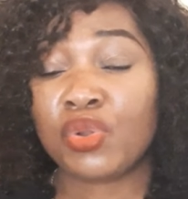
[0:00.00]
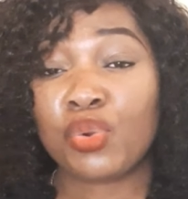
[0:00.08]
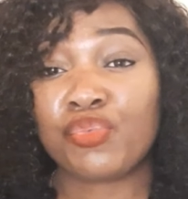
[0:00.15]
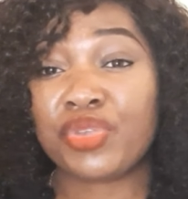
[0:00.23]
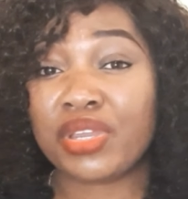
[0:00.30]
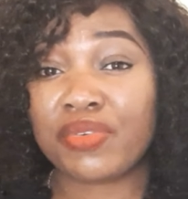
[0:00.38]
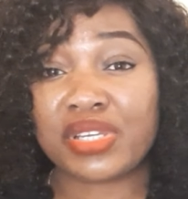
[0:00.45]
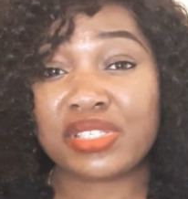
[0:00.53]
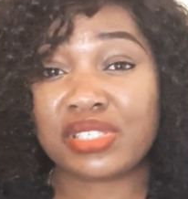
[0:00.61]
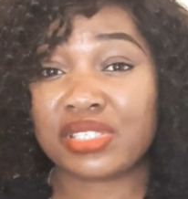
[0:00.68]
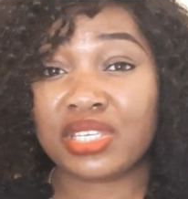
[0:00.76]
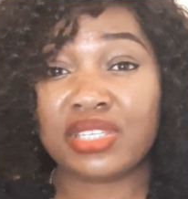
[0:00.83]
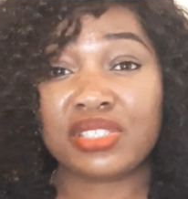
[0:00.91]
ovarian
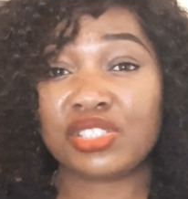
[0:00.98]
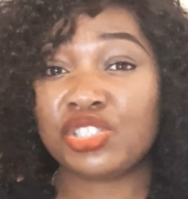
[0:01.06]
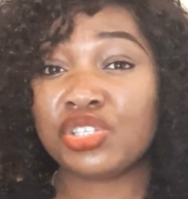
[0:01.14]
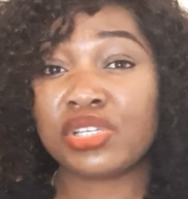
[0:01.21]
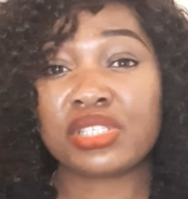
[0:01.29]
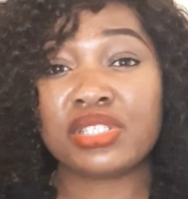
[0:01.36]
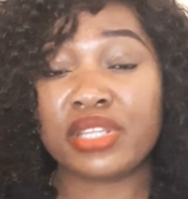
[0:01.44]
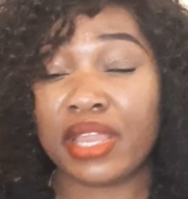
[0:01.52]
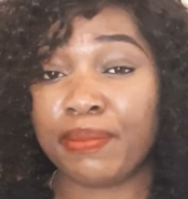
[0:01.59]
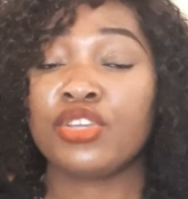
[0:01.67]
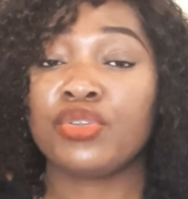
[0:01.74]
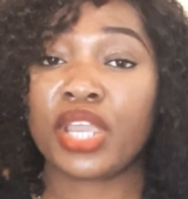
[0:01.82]
cysts, just name it.